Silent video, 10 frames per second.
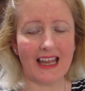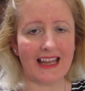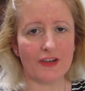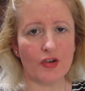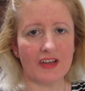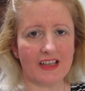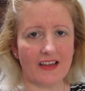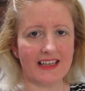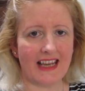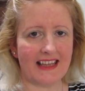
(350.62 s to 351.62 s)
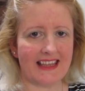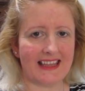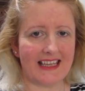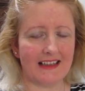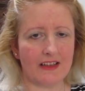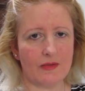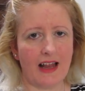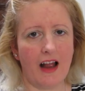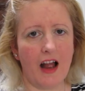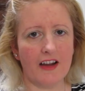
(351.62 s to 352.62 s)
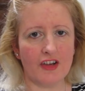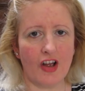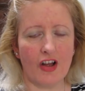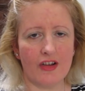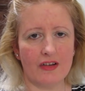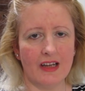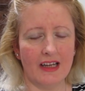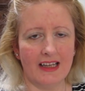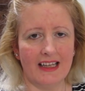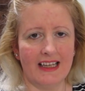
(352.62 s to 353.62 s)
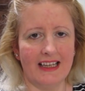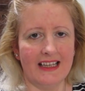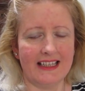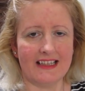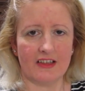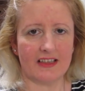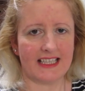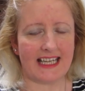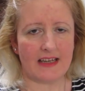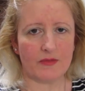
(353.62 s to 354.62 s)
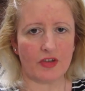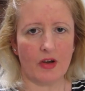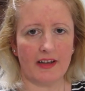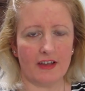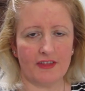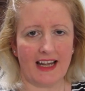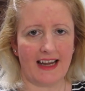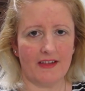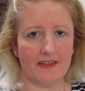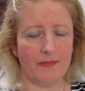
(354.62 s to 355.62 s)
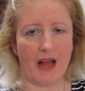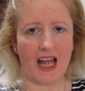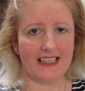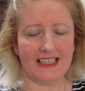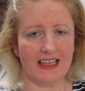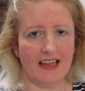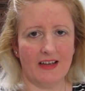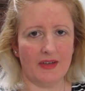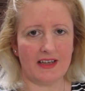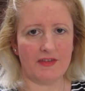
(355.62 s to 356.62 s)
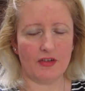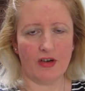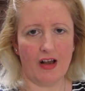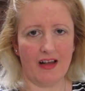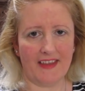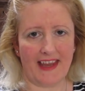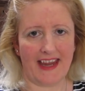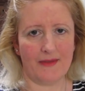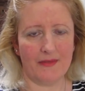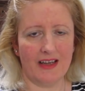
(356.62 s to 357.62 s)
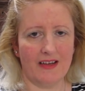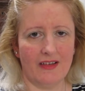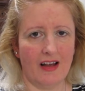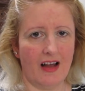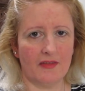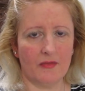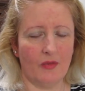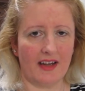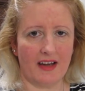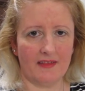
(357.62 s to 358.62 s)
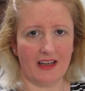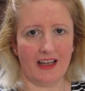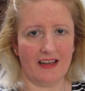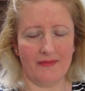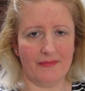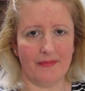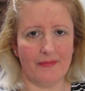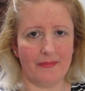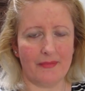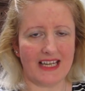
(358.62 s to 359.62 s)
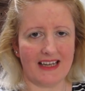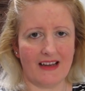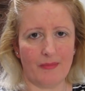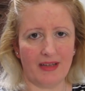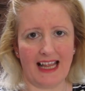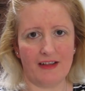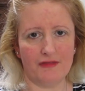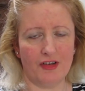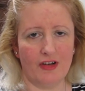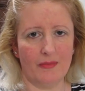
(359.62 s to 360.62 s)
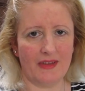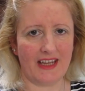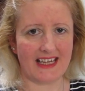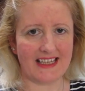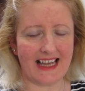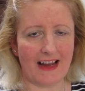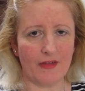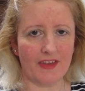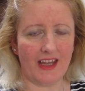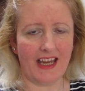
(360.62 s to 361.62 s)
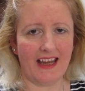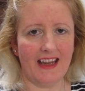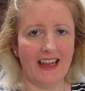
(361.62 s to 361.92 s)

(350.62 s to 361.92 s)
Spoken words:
And also the other thing as well, I know there's a lot of schemes going around, but whatever you call them, on whatever media platform that is out there.